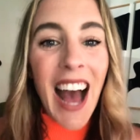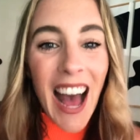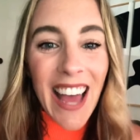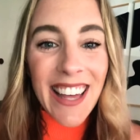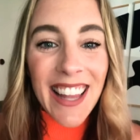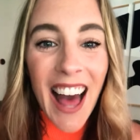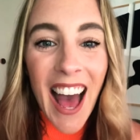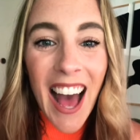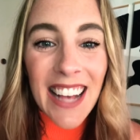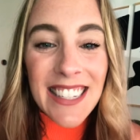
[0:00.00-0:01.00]
Hi
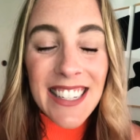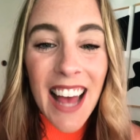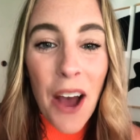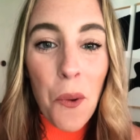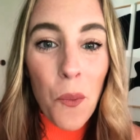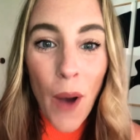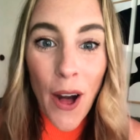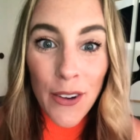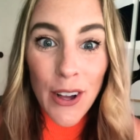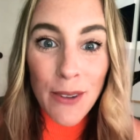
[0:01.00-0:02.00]
class,
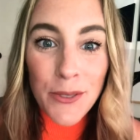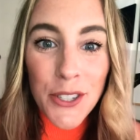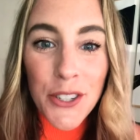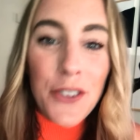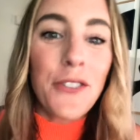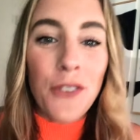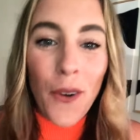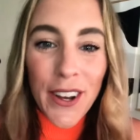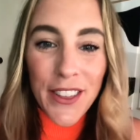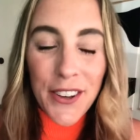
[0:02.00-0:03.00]
welcome to
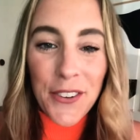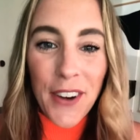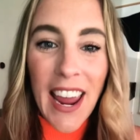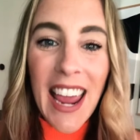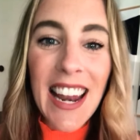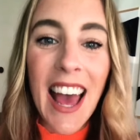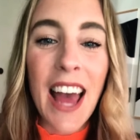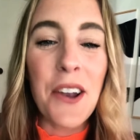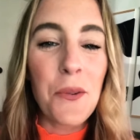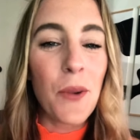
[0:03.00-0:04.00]
fourth grade
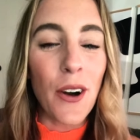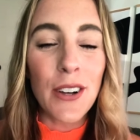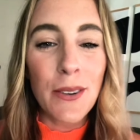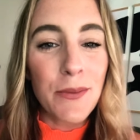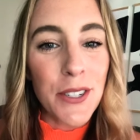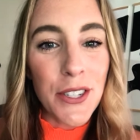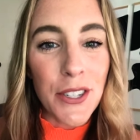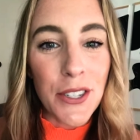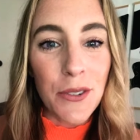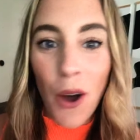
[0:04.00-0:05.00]
and welcome
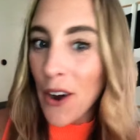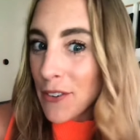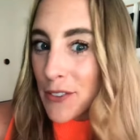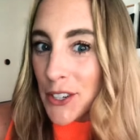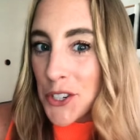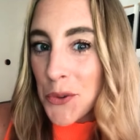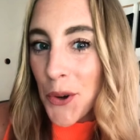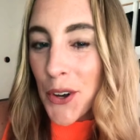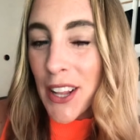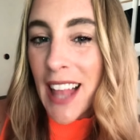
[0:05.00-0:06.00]
to our virtual
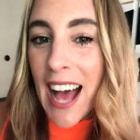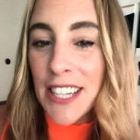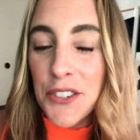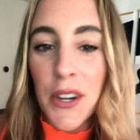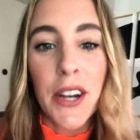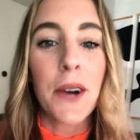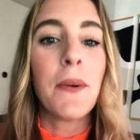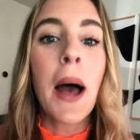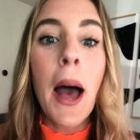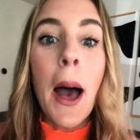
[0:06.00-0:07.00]
classroom.
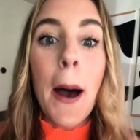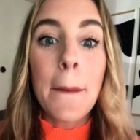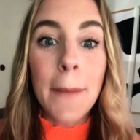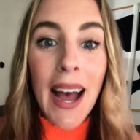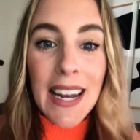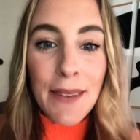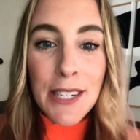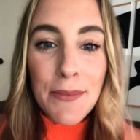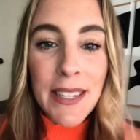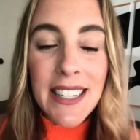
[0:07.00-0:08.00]
My name is
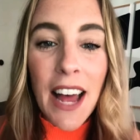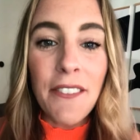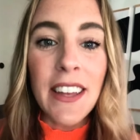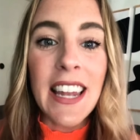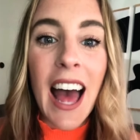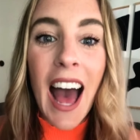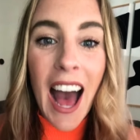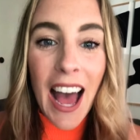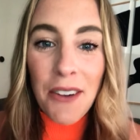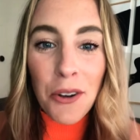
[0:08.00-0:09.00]
Miss Devlin.
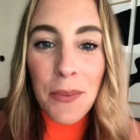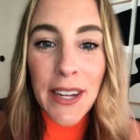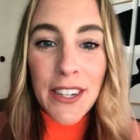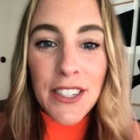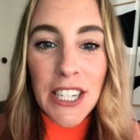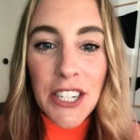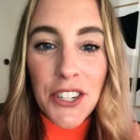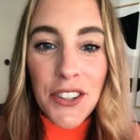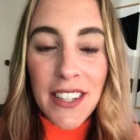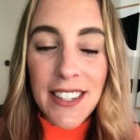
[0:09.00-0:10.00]
I will be your teacher
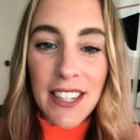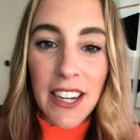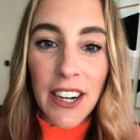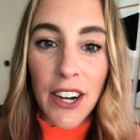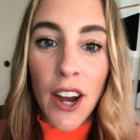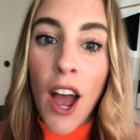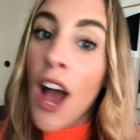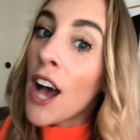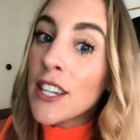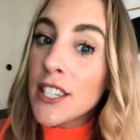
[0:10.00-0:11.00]
this year.
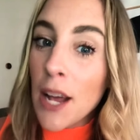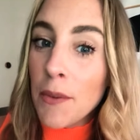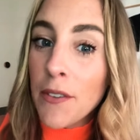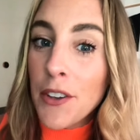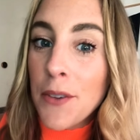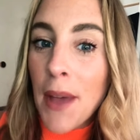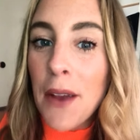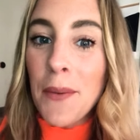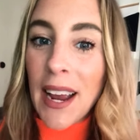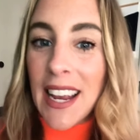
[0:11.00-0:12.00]
Some of you may
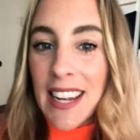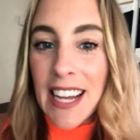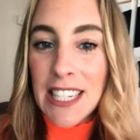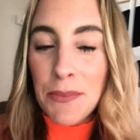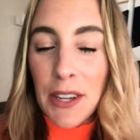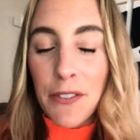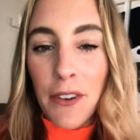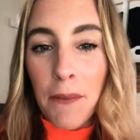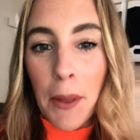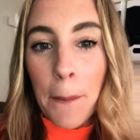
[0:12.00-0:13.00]
recognize me
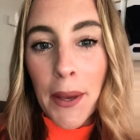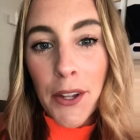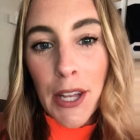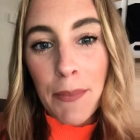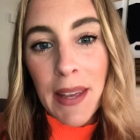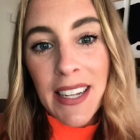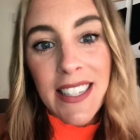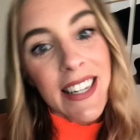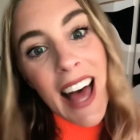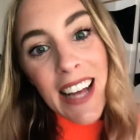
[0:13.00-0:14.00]
from the building because
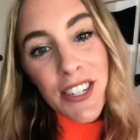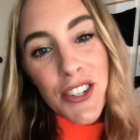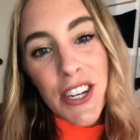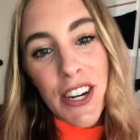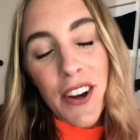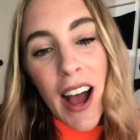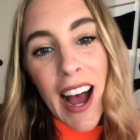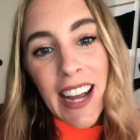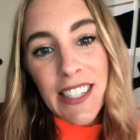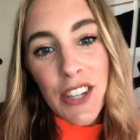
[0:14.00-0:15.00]
last year
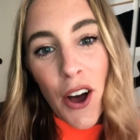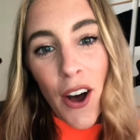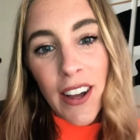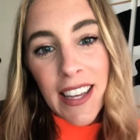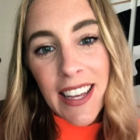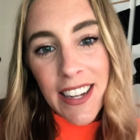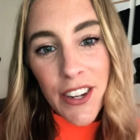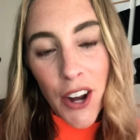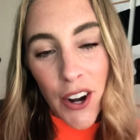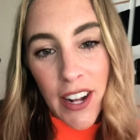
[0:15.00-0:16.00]
I taught
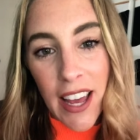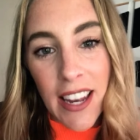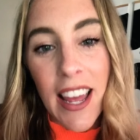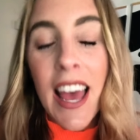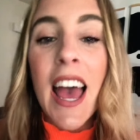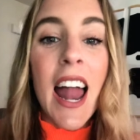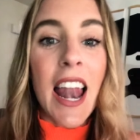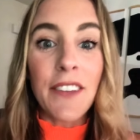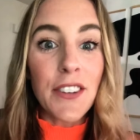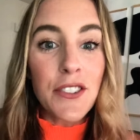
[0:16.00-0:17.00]
kindergarten. And
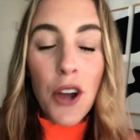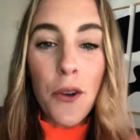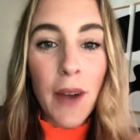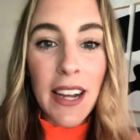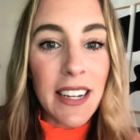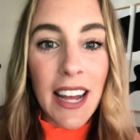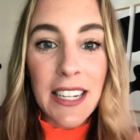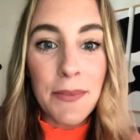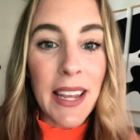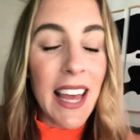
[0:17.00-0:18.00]
if you don't
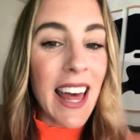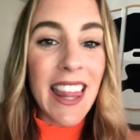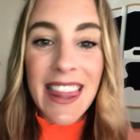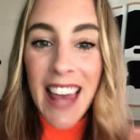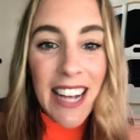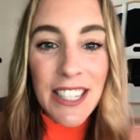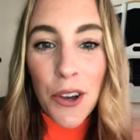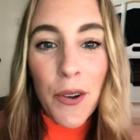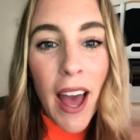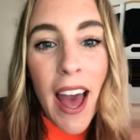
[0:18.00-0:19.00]
recognize me, that's
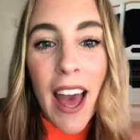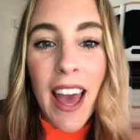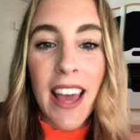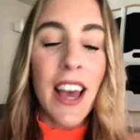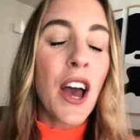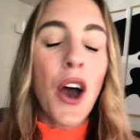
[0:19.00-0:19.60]
okay.